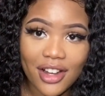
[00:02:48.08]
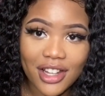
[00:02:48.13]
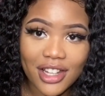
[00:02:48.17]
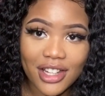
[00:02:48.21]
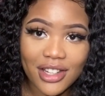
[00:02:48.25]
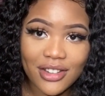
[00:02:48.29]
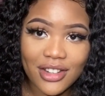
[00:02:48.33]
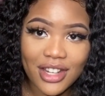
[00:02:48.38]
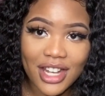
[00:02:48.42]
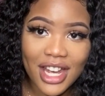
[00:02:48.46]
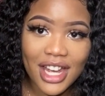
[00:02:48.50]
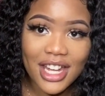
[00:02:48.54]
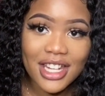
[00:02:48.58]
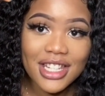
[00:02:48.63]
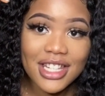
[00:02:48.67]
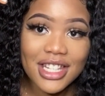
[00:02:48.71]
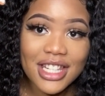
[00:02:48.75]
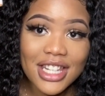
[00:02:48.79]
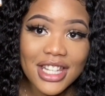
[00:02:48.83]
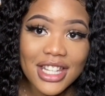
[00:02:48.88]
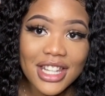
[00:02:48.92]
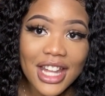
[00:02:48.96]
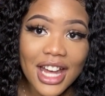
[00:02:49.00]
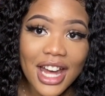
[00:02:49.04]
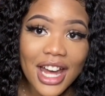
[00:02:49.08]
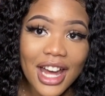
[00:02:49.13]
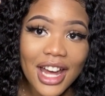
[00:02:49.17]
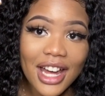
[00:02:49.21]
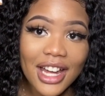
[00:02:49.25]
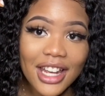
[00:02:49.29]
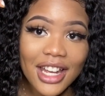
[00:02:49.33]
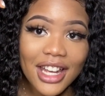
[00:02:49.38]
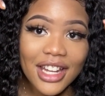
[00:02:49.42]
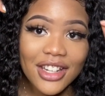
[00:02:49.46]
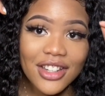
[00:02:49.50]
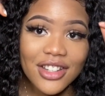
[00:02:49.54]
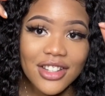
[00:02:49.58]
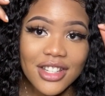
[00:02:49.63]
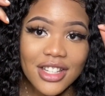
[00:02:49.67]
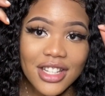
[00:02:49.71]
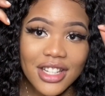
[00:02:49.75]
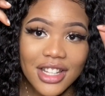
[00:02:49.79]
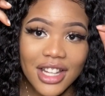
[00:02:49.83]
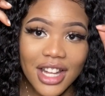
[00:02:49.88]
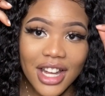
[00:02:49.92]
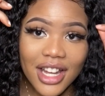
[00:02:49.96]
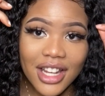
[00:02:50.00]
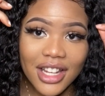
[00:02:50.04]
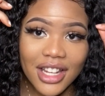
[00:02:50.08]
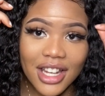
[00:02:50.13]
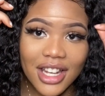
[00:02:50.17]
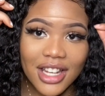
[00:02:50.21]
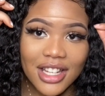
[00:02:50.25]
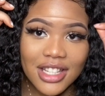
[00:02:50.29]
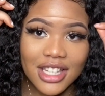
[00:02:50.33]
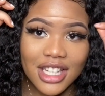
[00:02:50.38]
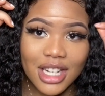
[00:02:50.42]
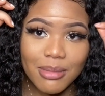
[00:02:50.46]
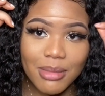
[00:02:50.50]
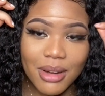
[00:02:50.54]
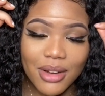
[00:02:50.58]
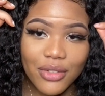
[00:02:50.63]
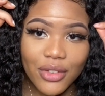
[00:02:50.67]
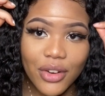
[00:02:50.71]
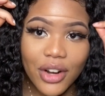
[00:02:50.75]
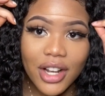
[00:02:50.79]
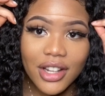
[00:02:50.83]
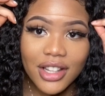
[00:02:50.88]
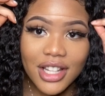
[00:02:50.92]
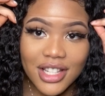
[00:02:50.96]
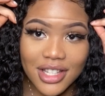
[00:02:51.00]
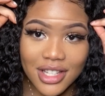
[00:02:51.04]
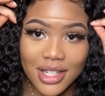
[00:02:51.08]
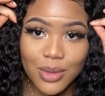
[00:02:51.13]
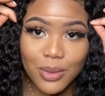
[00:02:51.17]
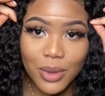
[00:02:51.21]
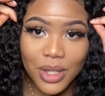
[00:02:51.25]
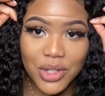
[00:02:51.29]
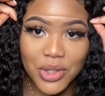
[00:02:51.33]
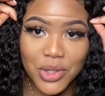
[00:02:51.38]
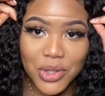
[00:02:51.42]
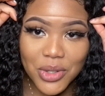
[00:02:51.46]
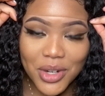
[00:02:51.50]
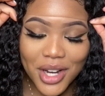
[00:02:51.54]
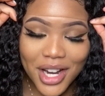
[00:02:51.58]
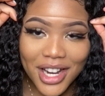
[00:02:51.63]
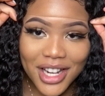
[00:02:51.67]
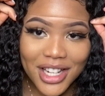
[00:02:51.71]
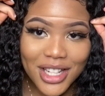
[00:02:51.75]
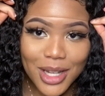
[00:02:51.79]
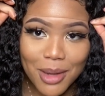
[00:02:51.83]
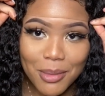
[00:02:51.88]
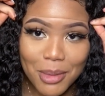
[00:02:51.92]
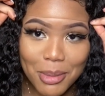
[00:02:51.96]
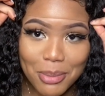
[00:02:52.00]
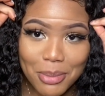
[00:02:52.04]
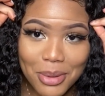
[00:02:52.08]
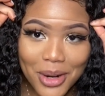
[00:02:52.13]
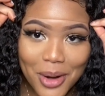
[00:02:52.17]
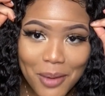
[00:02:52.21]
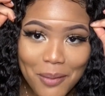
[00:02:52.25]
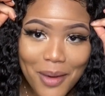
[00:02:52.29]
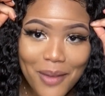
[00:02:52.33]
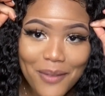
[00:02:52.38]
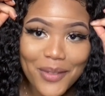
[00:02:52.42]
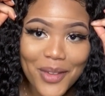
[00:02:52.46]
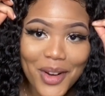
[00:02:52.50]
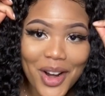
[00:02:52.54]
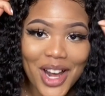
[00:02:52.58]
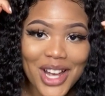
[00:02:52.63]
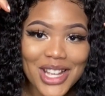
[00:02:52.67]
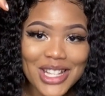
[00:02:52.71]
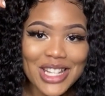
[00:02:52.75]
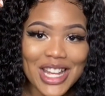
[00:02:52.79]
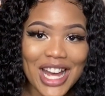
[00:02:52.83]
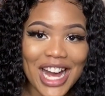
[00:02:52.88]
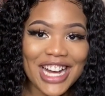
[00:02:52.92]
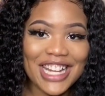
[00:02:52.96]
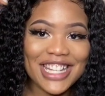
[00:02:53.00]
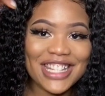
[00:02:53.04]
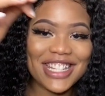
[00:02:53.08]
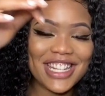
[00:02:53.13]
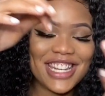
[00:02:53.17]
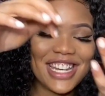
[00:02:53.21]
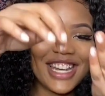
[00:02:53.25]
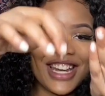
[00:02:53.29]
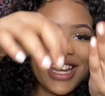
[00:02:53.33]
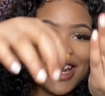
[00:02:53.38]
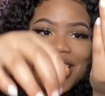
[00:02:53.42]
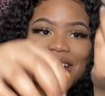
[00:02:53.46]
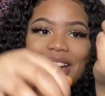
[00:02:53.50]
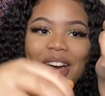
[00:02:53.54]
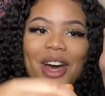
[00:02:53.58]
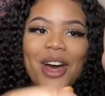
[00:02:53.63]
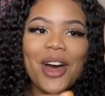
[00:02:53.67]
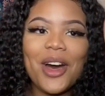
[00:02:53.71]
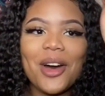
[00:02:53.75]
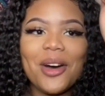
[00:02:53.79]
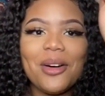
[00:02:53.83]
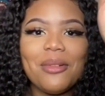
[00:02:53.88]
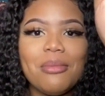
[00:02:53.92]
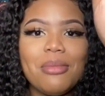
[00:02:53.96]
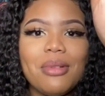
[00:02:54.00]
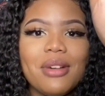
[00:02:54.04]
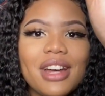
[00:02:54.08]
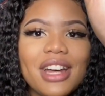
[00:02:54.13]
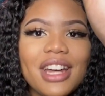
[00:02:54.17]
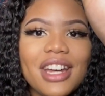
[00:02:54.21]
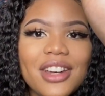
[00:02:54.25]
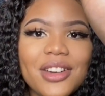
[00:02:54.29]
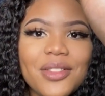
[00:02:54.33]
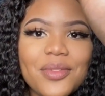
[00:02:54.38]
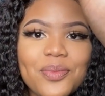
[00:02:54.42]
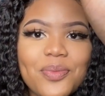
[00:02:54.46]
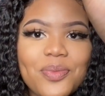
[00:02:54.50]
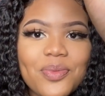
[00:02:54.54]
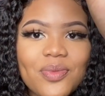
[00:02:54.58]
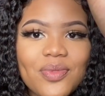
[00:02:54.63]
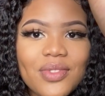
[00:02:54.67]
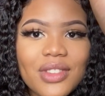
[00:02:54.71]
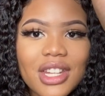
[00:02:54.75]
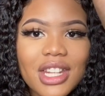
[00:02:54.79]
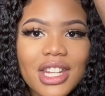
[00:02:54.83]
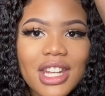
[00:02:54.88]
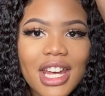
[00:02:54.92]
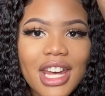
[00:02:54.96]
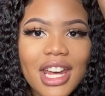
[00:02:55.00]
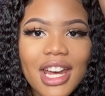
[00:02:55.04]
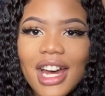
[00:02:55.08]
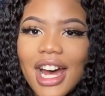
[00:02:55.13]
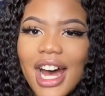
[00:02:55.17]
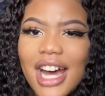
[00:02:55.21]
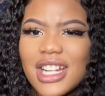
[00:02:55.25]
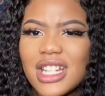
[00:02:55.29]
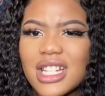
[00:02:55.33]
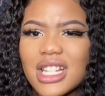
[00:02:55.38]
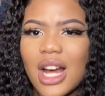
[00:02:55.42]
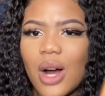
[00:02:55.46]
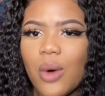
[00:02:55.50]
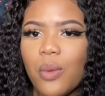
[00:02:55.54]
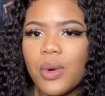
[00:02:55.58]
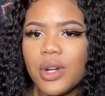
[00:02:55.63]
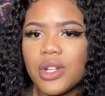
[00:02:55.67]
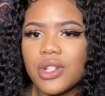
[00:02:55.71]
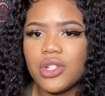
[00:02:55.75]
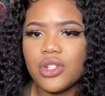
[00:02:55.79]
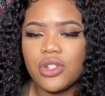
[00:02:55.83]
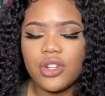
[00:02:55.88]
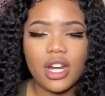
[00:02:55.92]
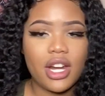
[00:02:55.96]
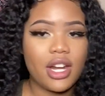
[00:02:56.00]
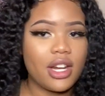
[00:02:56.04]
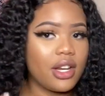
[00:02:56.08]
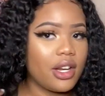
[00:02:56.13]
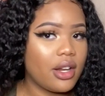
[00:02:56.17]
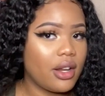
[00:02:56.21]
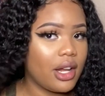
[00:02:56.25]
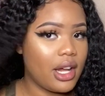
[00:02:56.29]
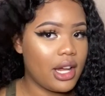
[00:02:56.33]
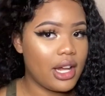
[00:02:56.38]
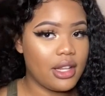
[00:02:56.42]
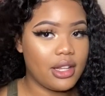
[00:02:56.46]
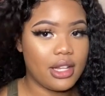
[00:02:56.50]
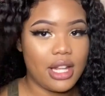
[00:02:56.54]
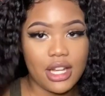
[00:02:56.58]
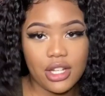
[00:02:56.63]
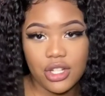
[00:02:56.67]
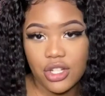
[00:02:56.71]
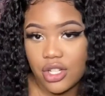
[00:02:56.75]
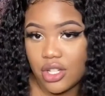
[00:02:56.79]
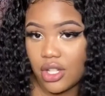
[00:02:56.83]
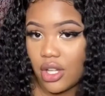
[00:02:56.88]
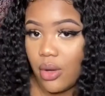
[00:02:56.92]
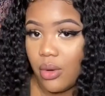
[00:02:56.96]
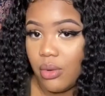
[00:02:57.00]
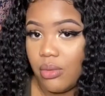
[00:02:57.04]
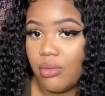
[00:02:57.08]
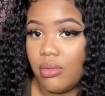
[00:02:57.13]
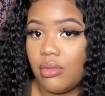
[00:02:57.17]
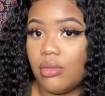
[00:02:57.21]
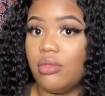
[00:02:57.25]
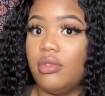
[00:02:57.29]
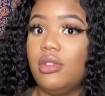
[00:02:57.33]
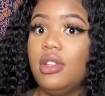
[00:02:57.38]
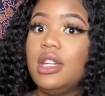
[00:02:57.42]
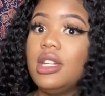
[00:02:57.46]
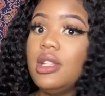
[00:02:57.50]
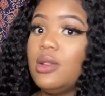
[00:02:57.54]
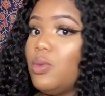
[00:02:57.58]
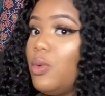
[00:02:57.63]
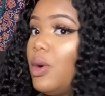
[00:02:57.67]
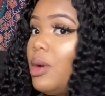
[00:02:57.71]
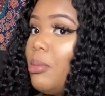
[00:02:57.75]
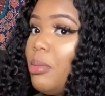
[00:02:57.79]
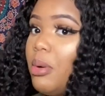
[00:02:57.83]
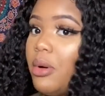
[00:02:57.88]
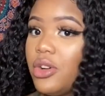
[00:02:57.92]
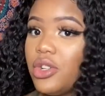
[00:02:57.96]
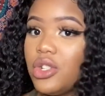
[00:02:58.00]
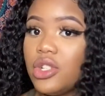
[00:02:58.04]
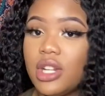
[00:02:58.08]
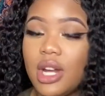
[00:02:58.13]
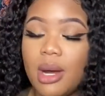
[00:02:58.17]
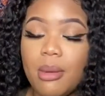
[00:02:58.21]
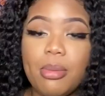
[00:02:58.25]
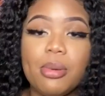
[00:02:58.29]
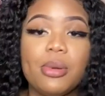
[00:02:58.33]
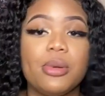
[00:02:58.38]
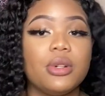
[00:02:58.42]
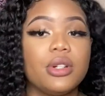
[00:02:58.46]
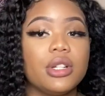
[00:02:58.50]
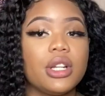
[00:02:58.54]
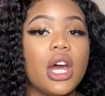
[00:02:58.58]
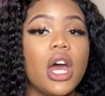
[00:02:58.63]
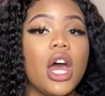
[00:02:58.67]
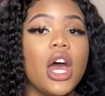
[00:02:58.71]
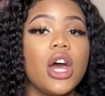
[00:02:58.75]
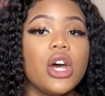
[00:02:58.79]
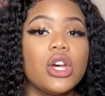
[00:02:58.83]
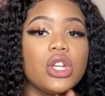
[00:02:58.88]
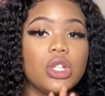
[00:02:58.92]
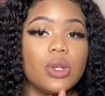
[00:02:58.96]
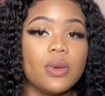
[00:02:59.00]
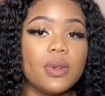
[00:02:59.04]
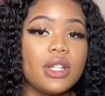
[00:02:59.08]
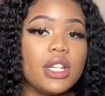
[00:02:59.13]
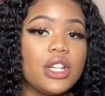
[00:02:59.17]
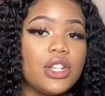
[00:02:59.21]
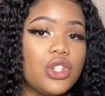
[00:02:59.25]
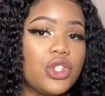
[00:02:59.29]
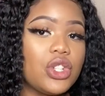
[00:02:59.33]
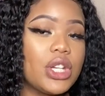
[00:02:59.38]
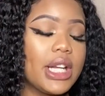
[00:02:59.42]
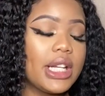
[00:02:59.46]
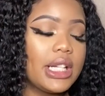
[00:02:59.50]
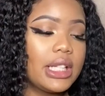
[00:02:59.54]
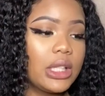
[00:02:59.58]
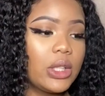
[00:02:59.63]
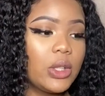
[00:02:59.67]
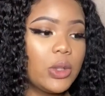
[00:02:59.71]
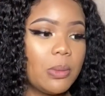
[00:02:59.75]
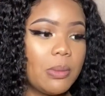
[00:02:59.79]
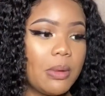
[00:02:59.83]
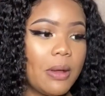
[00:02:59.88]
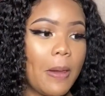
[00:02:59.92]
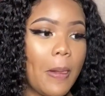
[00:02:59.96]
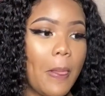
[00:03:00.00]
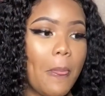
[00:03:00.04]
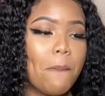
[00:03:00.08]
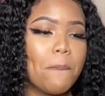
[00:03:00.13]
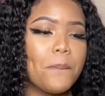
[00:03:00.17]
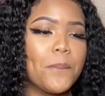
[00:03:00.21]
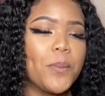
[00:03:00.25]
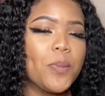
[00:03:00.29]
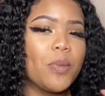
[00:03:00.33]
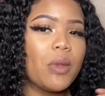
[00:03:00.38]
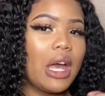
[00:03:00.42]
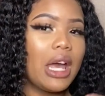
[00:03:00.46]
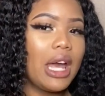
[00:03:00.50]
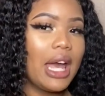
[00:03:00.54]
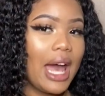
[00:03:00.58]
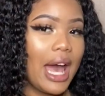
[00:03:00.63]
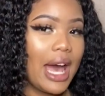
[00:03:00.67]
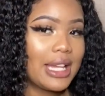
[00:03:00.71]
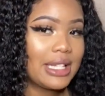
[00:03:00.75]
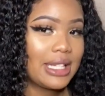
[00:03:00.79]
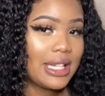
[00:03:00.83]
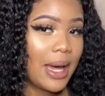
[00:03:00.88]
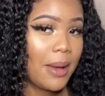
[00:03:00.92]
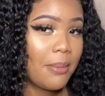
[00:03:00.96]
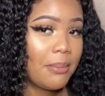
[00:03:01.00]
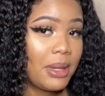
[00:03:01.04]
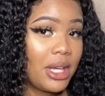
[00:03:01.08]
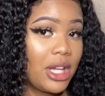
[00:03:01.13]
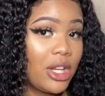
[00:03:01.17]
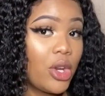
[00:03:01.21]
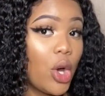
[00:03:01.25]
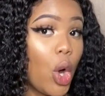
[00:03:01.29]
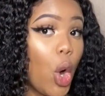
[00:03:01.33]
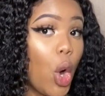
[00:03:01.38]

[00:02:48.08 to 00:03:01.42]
you can't see that. Can you see that? Can't see it on my forehead. This is one strand, so I'm gonna put it on my forehead so y'all can see it. But yeah, I just got one strand, and that's just on this one portion I pulled. So it does shed a little bit. It has not been